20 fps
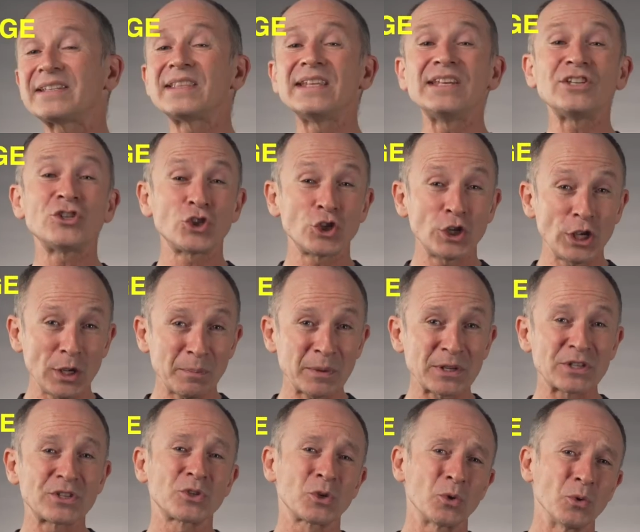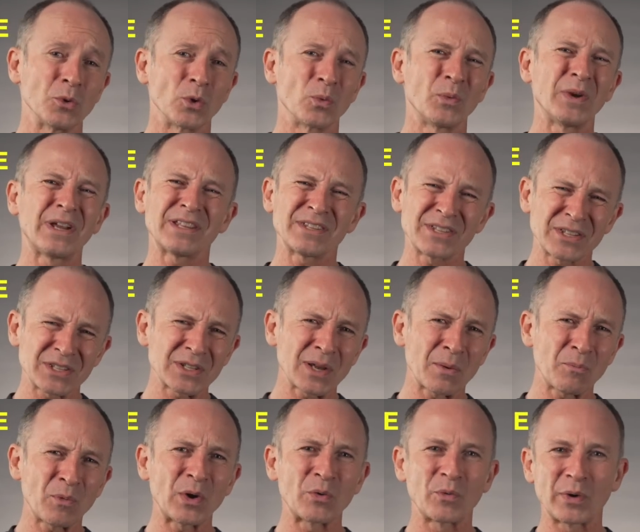the cheapest scooter we can
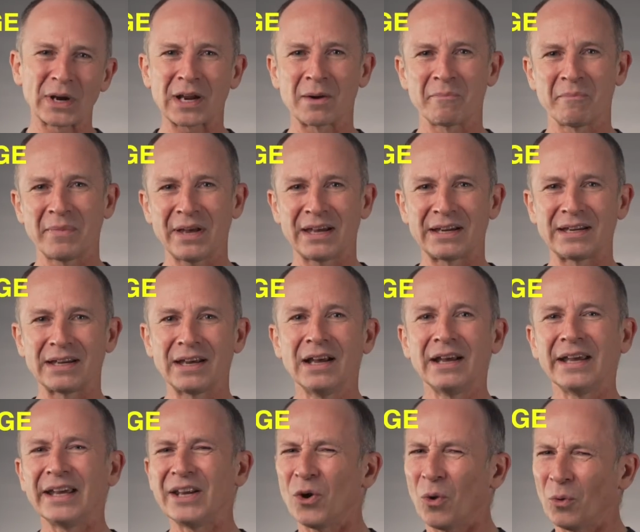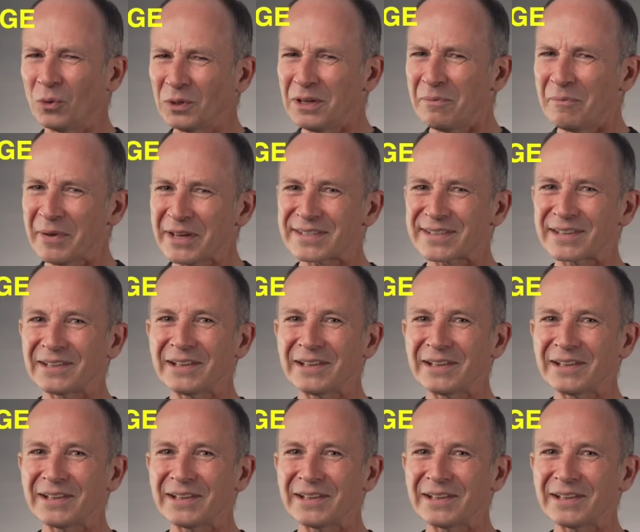somewhat recommend, it only makes the